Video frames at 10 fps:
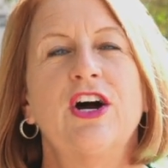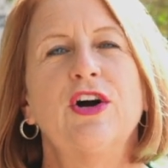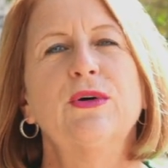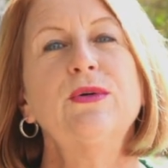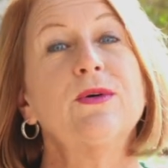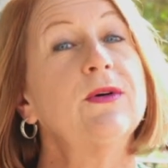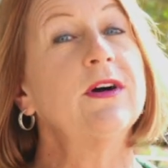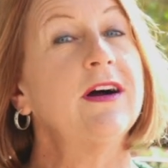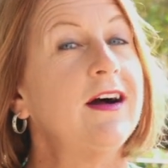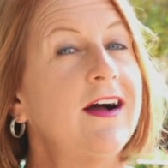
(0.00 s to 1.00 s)
Oh,
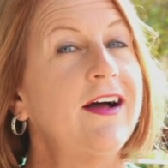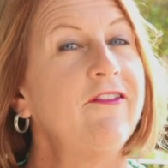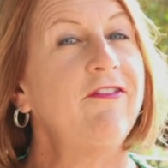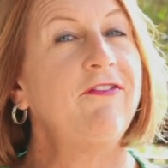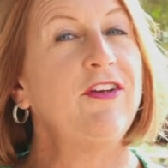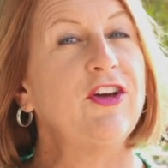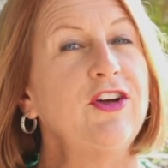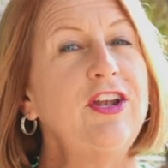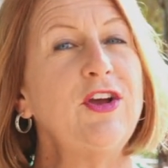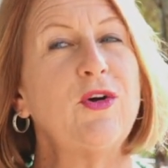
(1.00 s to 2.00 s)

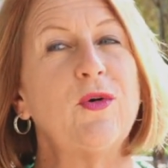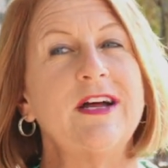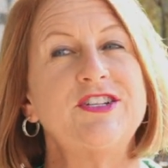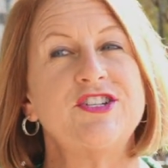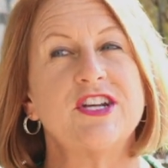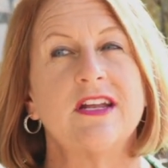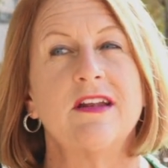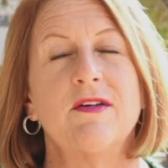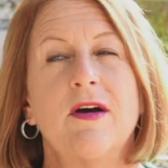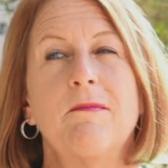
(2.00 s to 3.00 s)
good
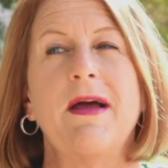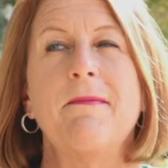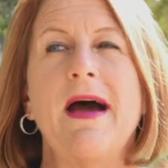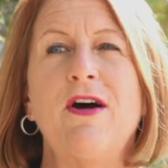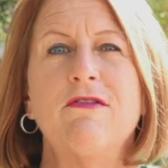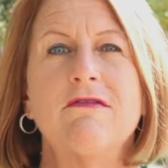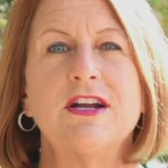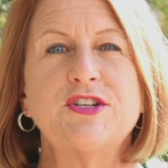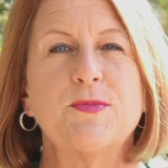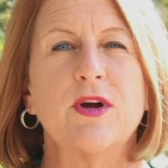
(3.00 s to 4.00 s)
question. My Mount
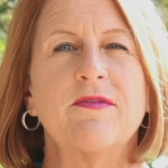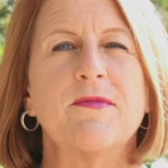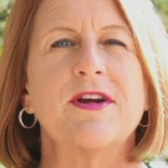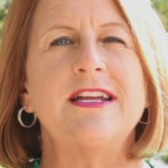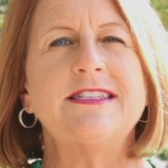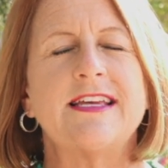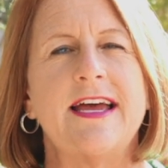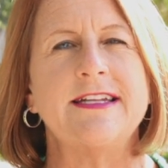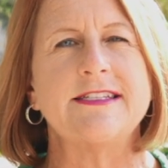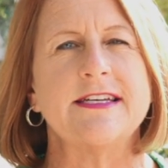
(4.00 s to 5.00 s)
Rushmore of marine
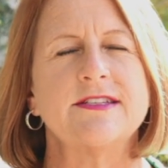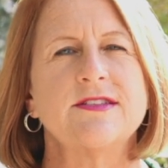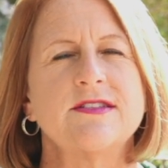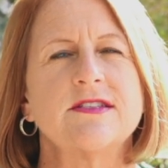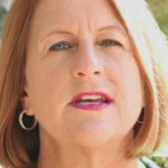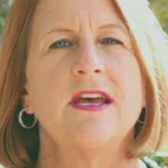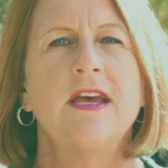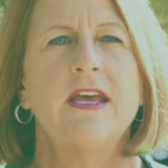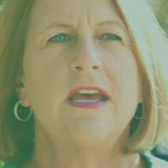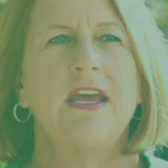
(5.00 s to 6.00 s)
scientists.
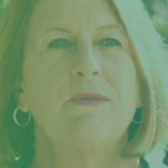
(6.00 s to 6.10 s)
It